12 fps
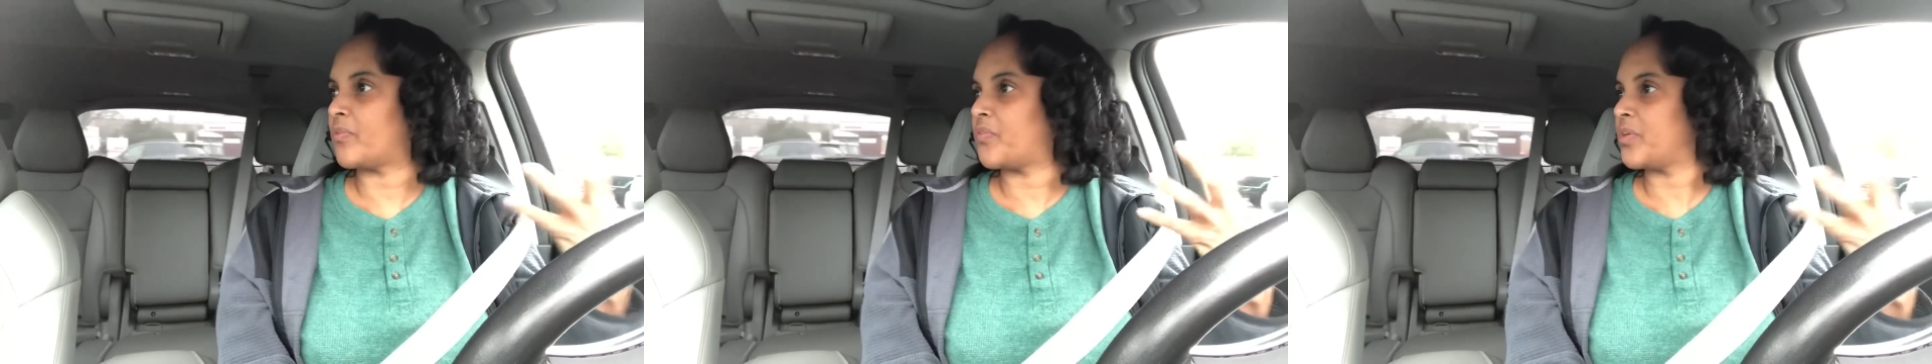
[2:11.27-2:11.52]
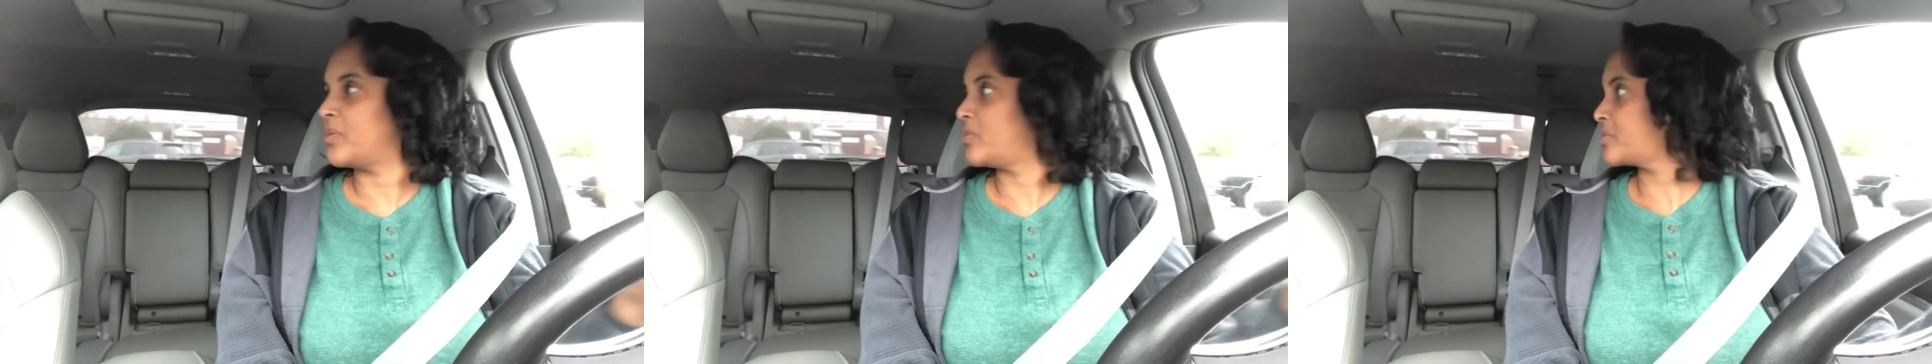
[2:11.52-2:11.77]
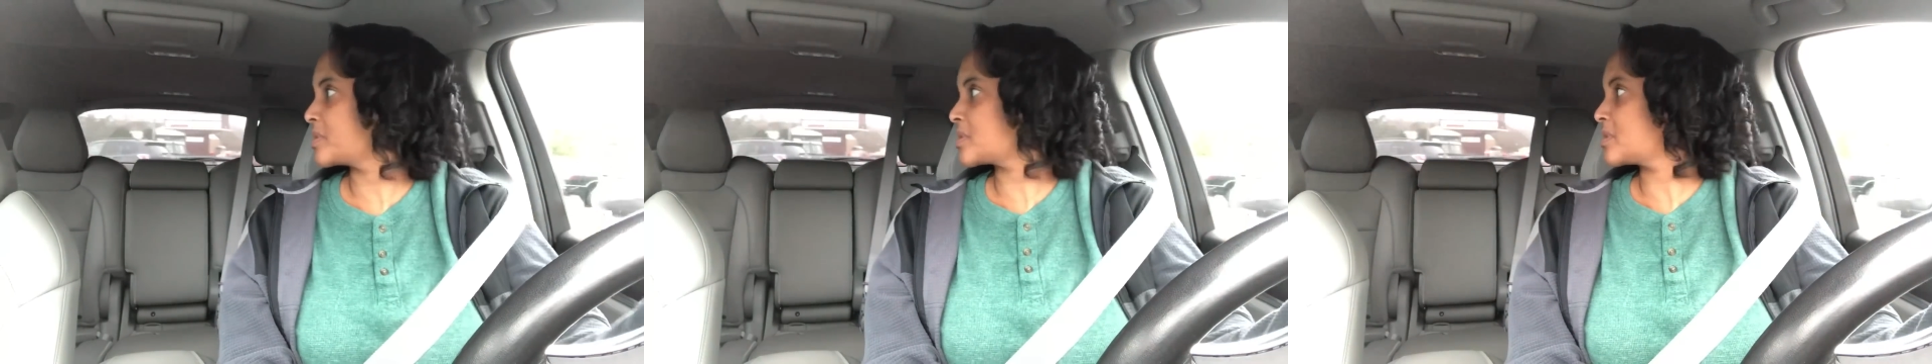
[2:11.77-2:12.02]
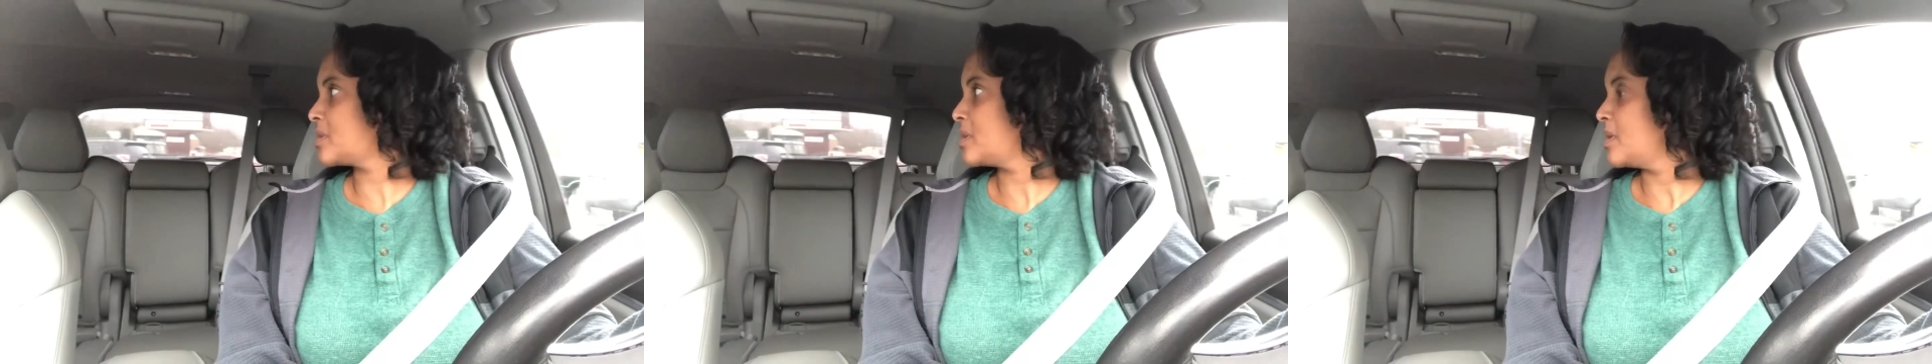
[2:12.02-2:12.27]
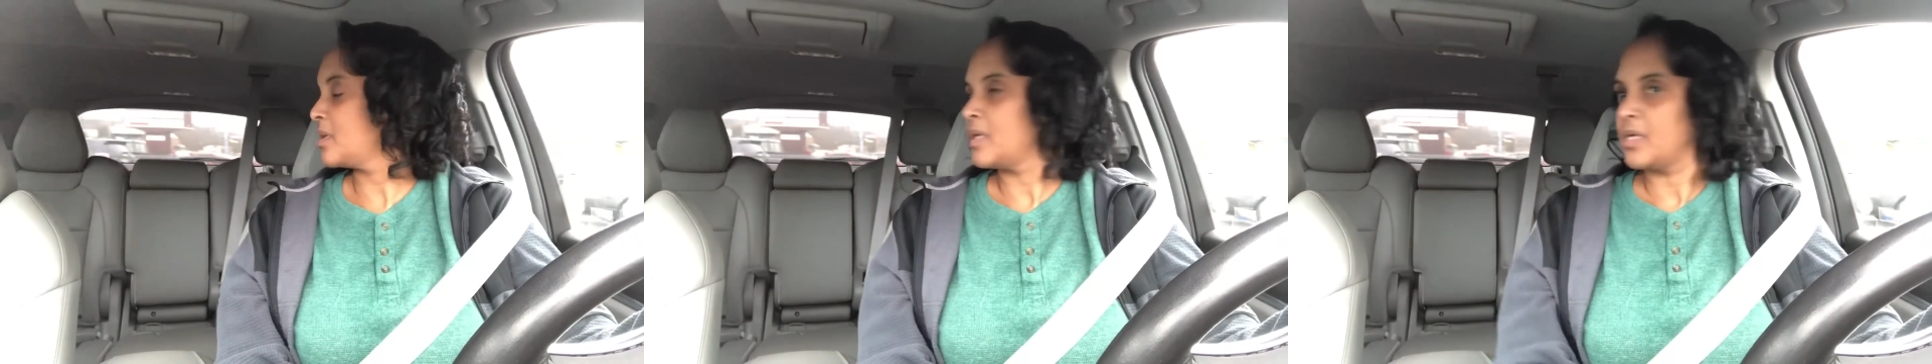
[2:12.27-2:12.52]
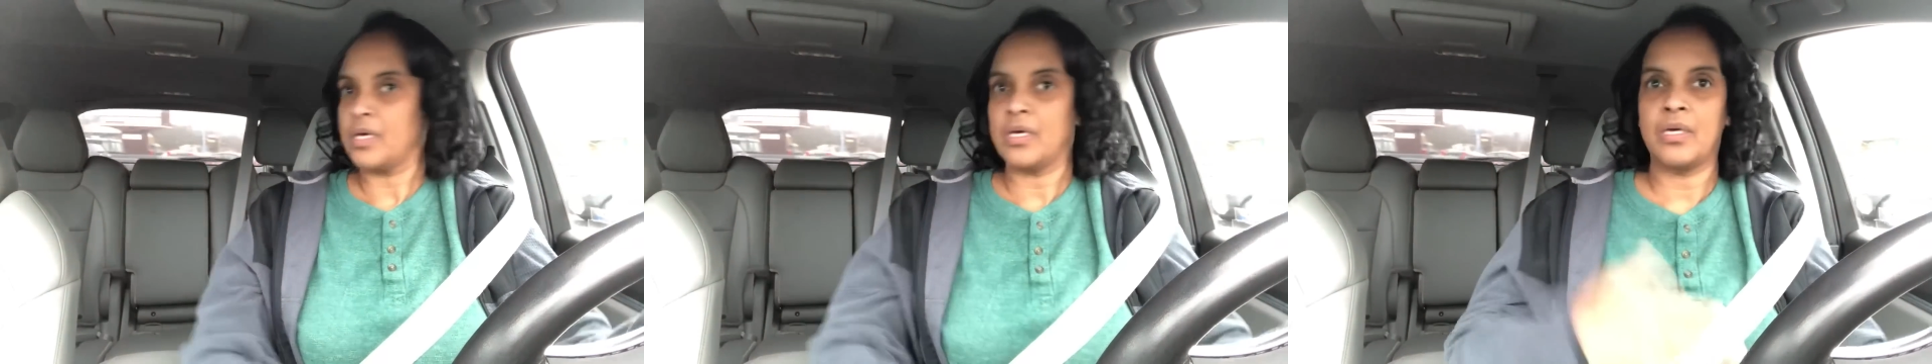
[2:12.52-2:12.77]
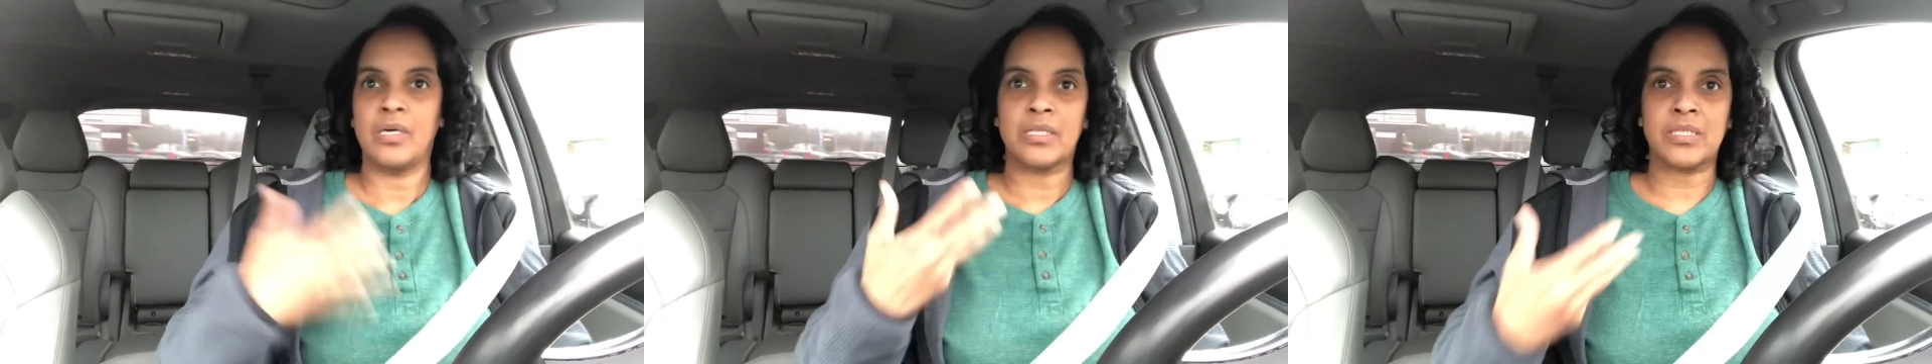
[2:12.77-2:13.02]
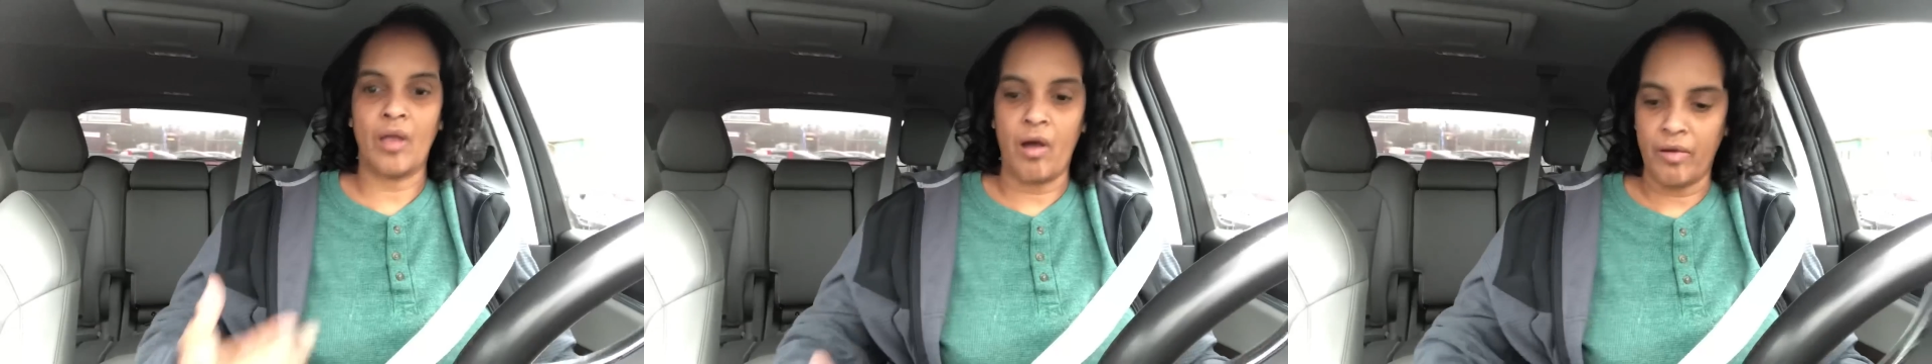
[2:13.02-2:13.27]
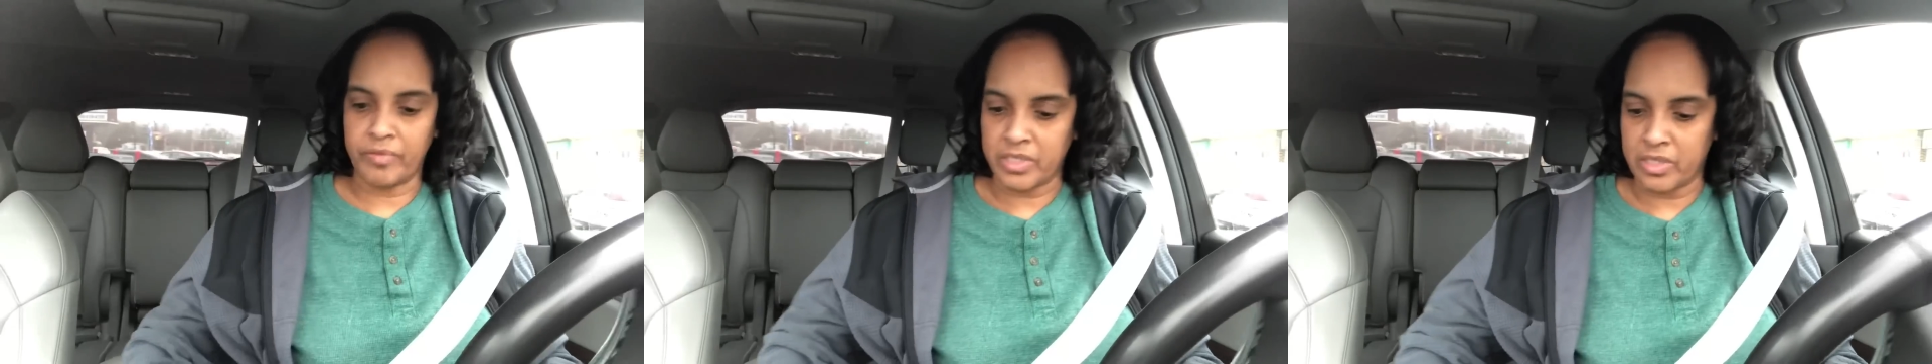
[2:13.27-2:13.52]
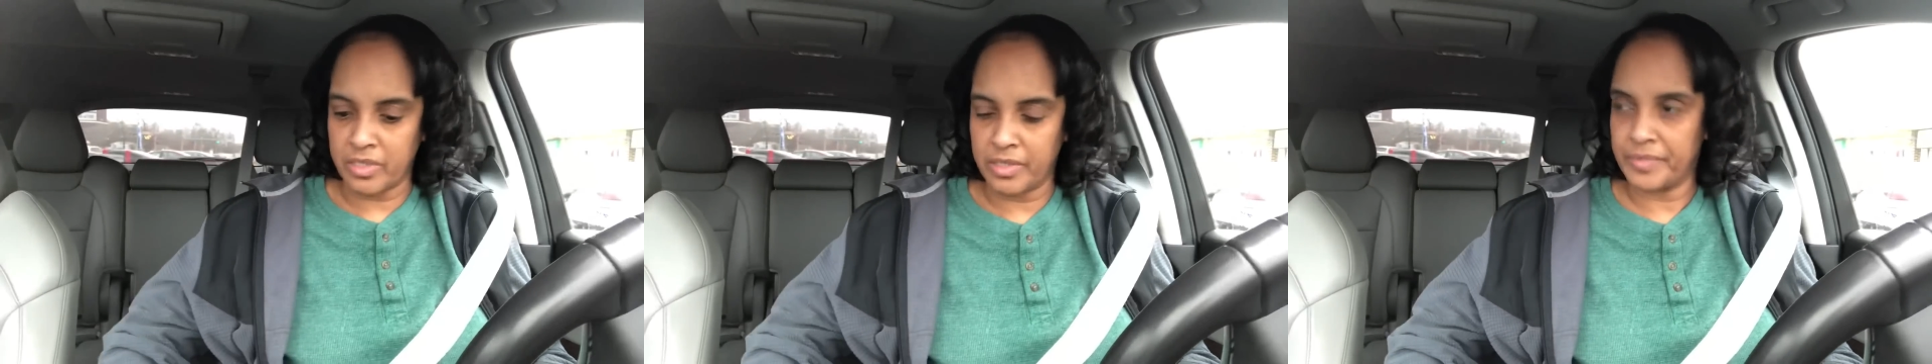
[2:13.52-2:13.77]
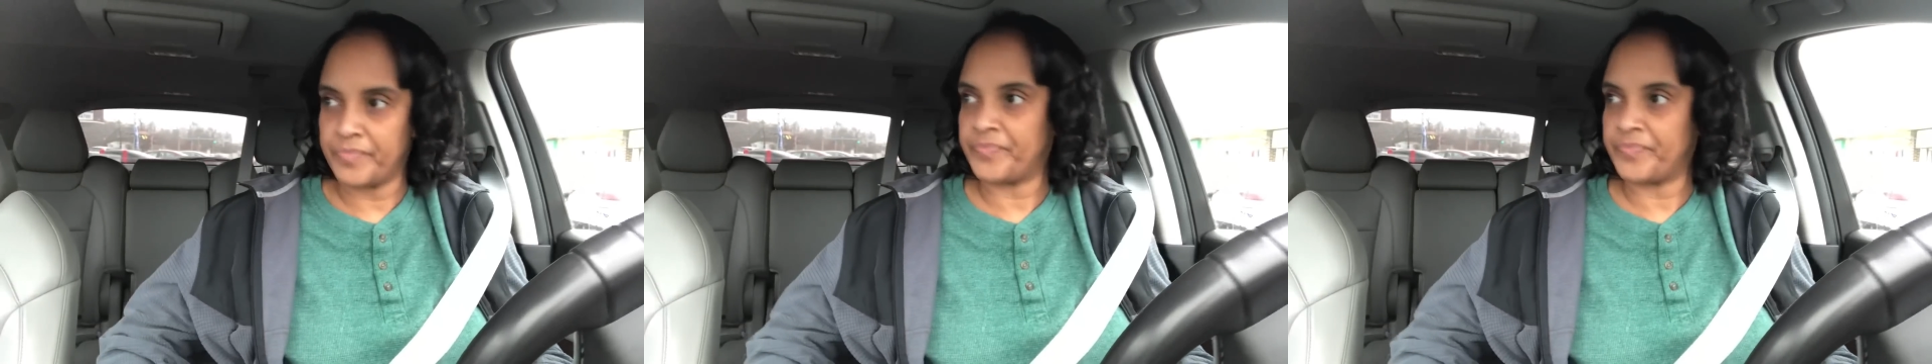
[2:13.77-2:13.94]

It feels softer.